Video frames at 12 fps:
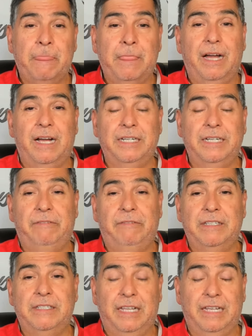On
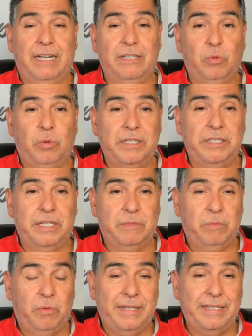defense, they allowed 26
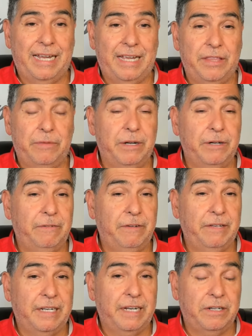points and
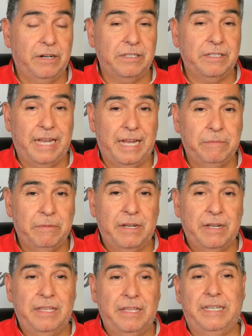359 yards a game.
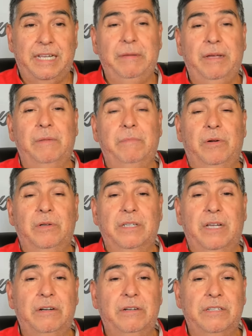The team held opponents
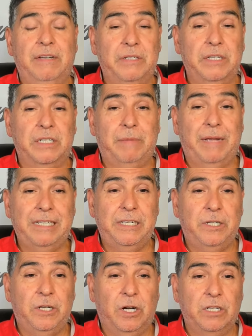176 passing
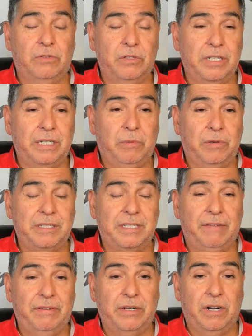yards for
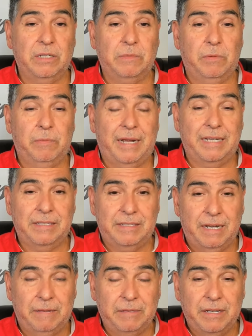6.7 yards per pass
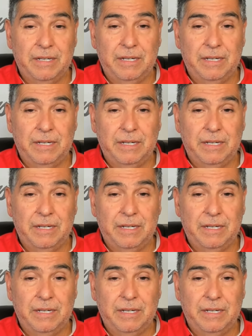attempt.